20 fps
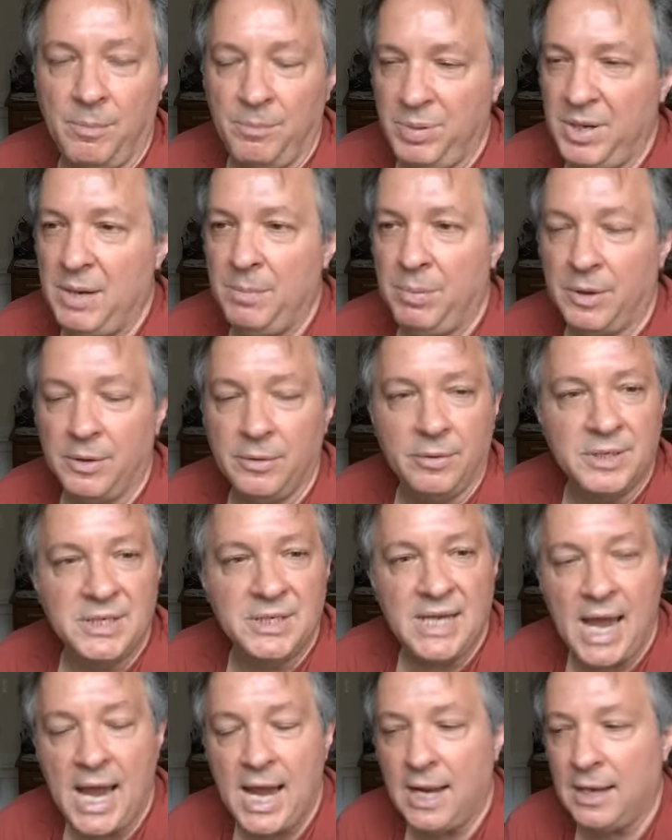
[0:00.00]
people who
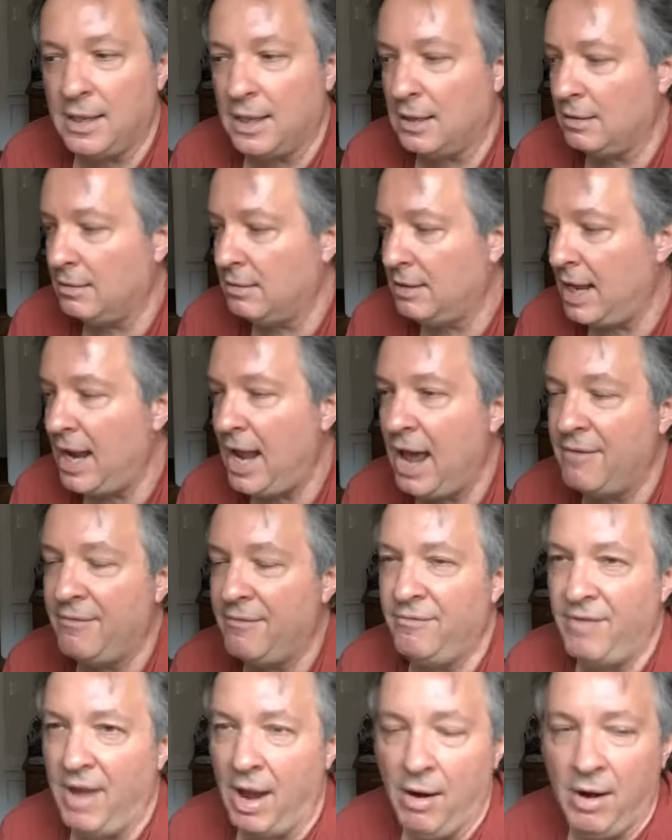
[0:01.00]
say that they
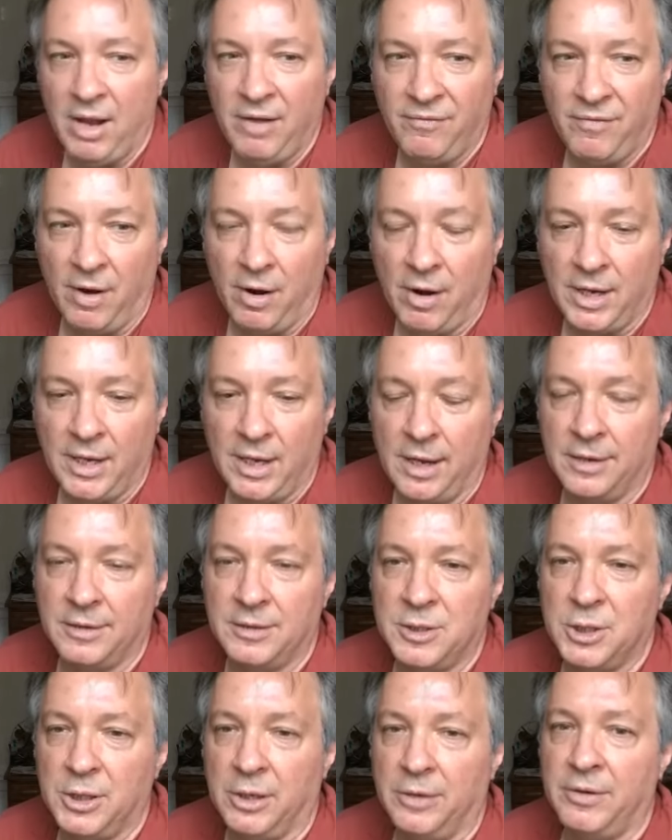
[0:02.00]
have very, very
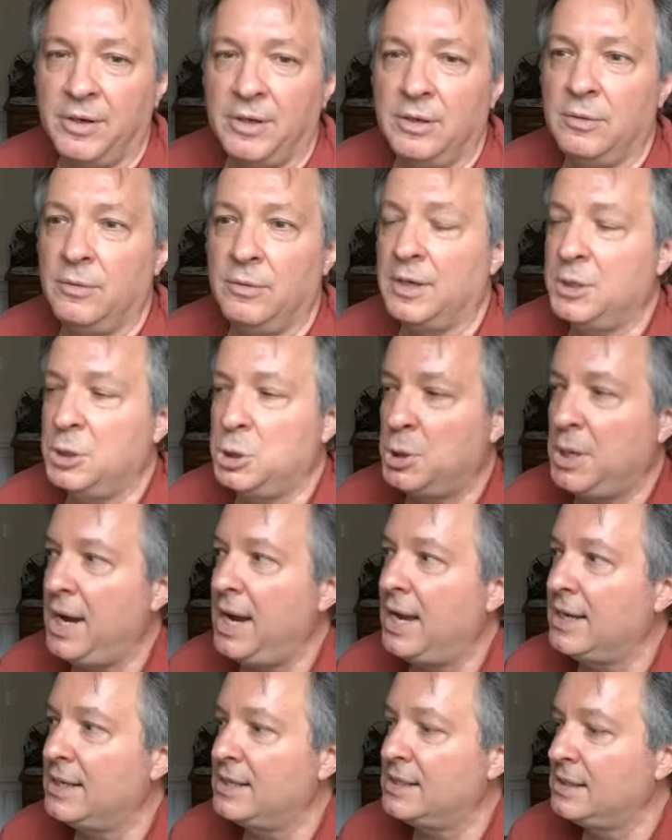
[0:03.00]
young children who are
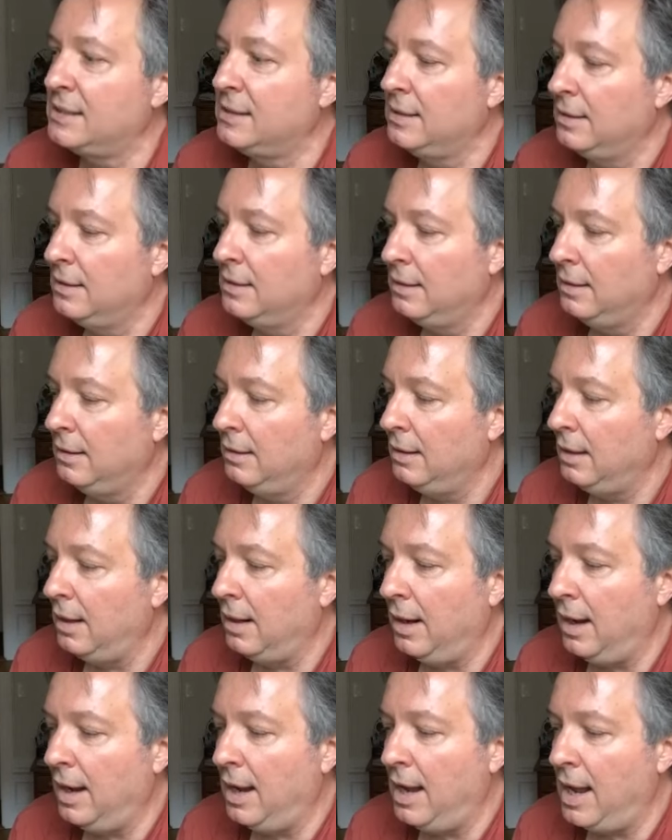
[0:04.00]
trans.
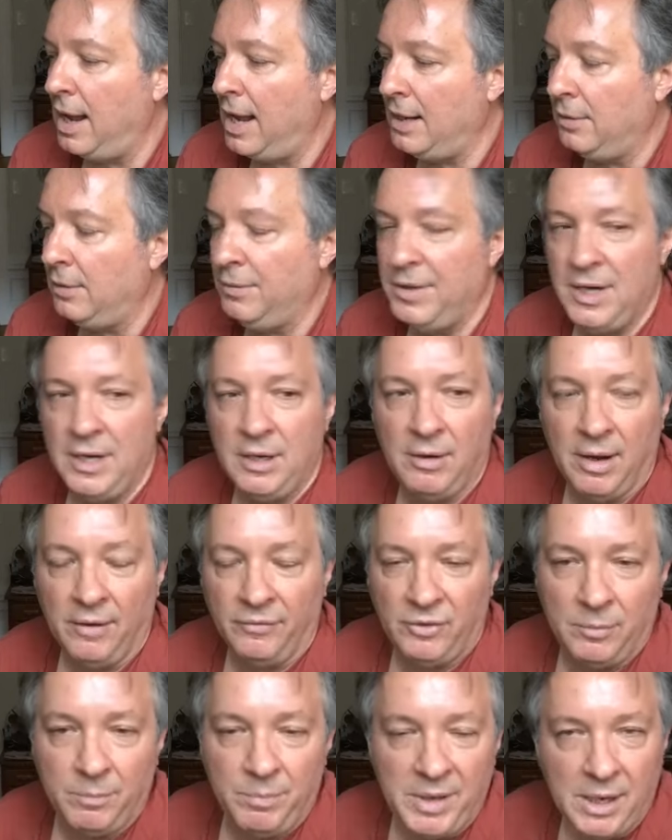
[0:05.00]
I don't think you
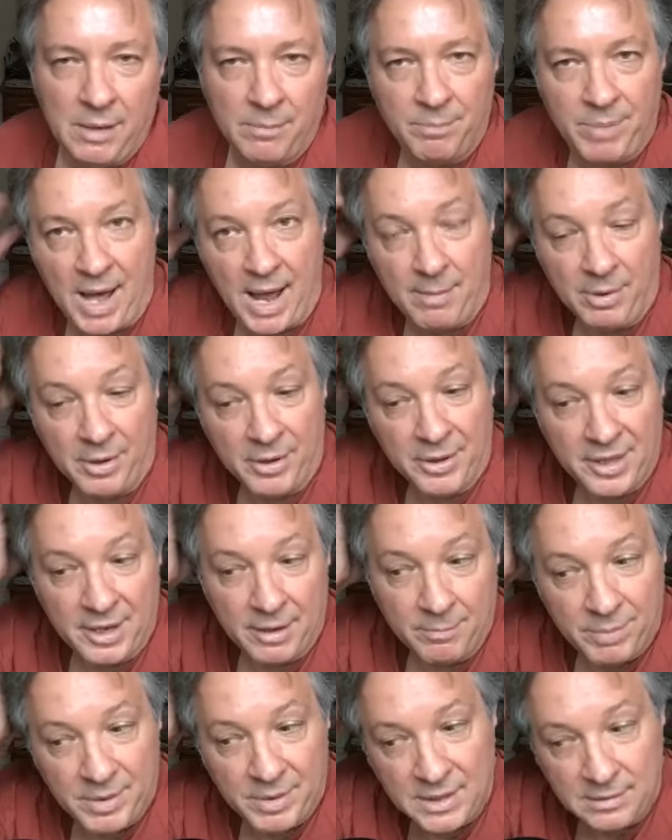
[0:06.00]
have to be a Bible
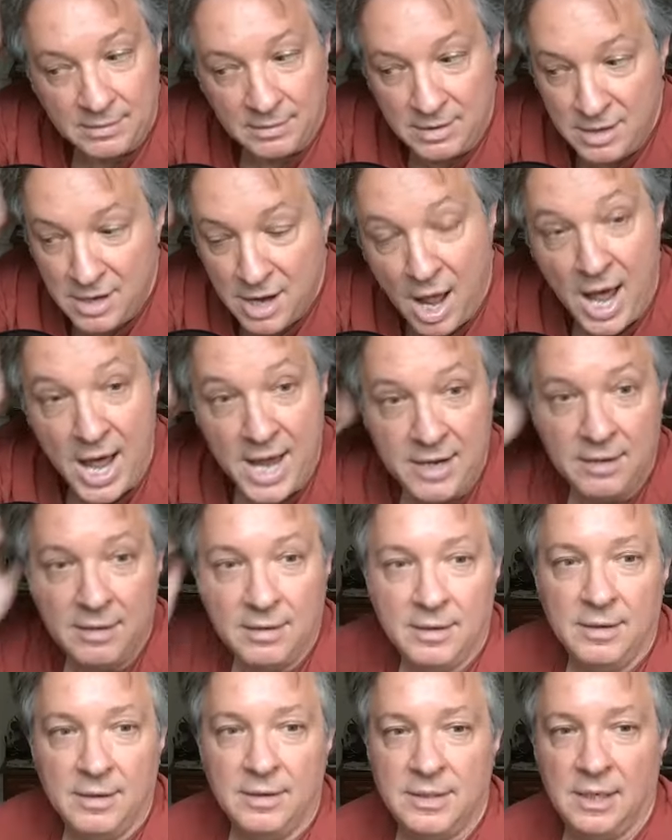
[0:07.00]
thumping nut
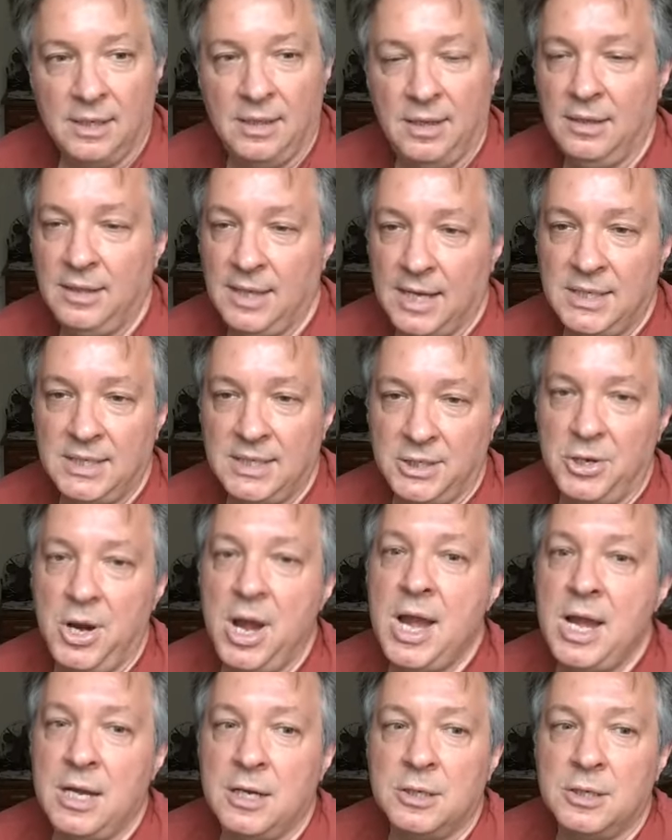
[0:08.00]
to think that's
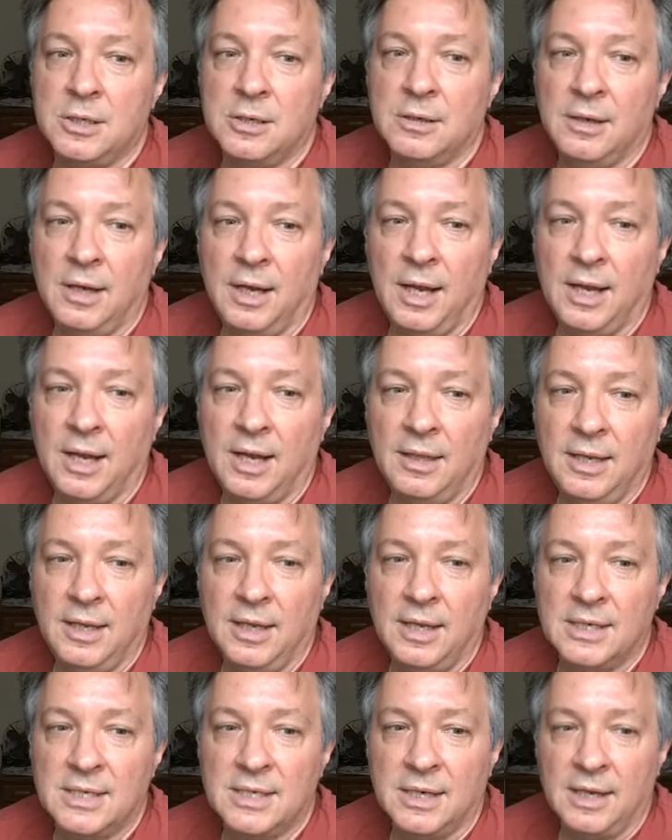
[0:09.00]
strange. And I
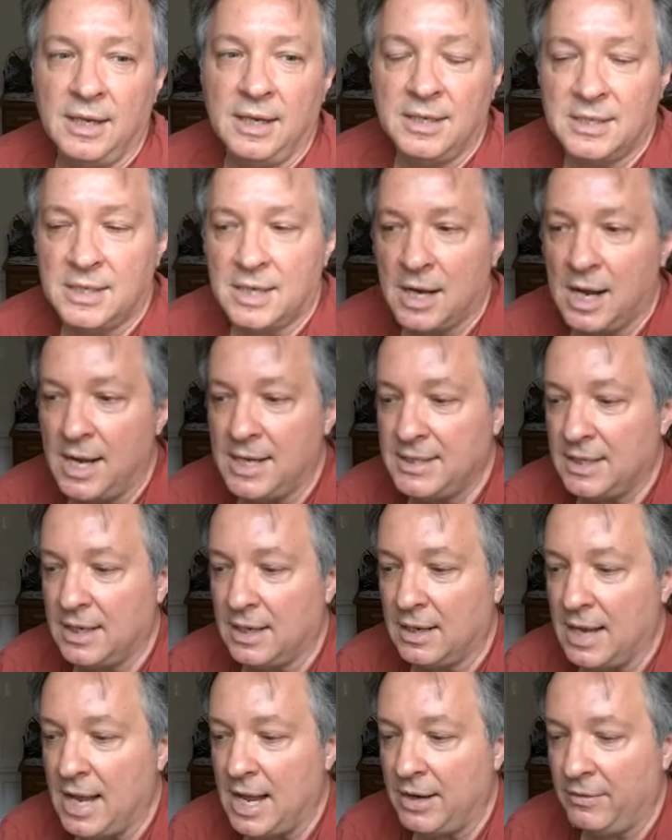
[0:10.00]
think it's
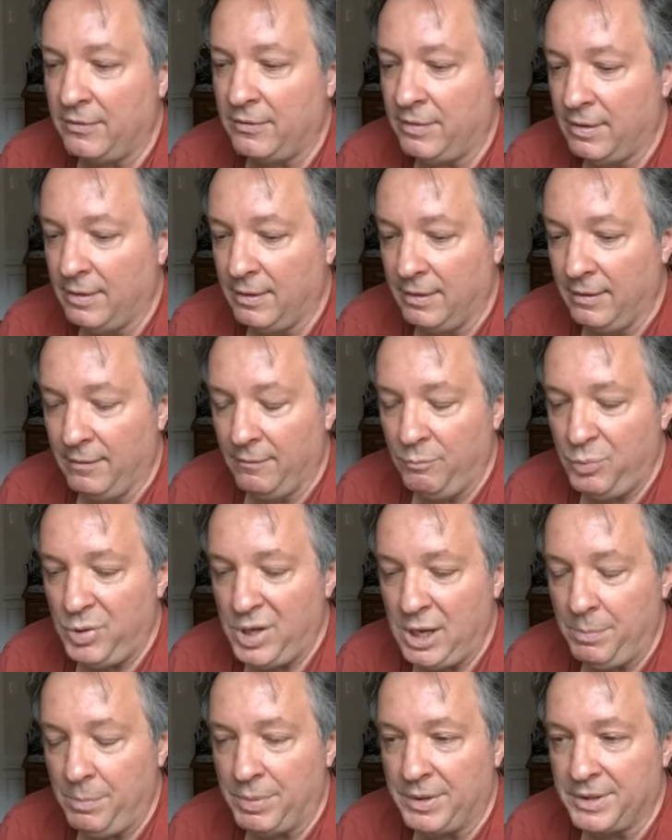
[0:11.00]
causing a lot of
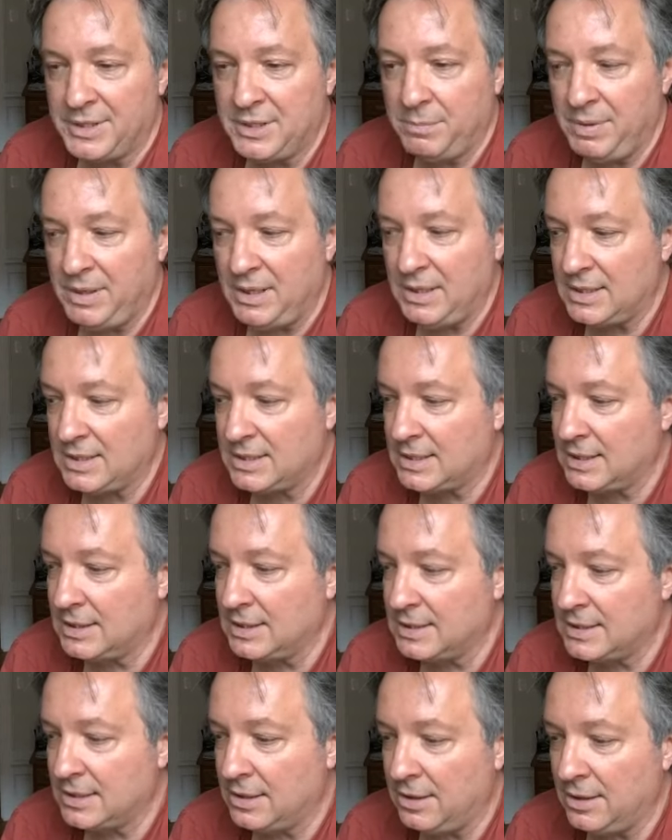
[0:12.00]
people to be
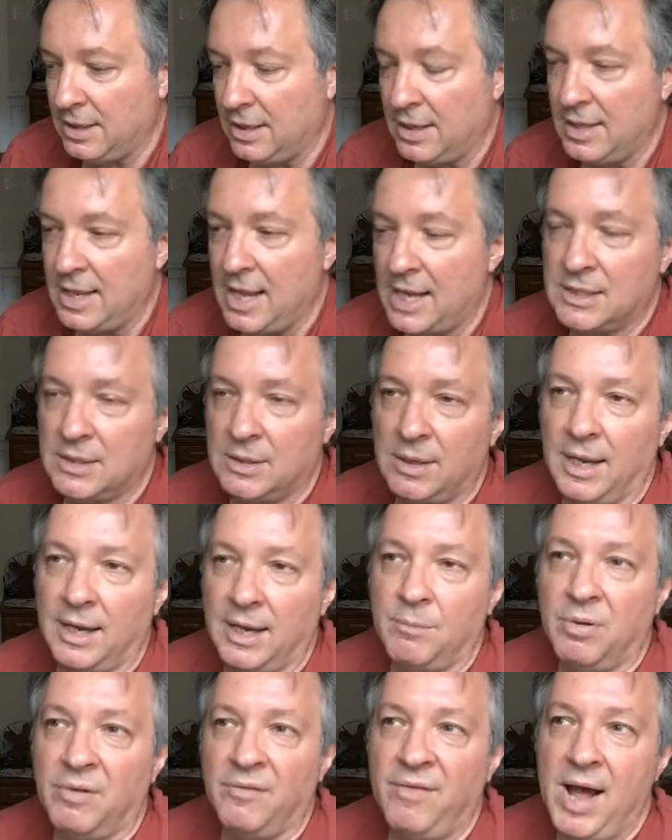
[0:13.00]
disconcerted. And that's
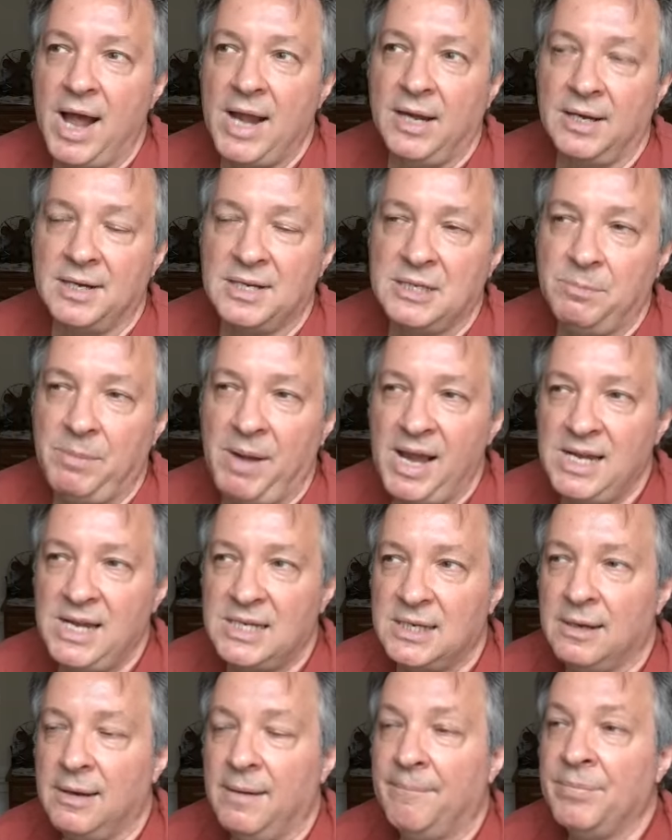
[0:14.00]
like providing a
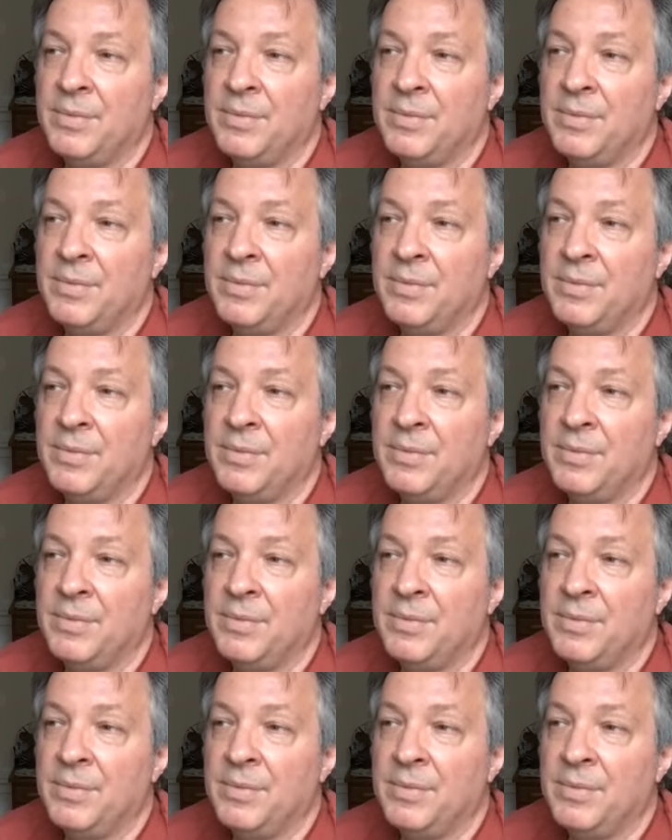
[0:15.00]
space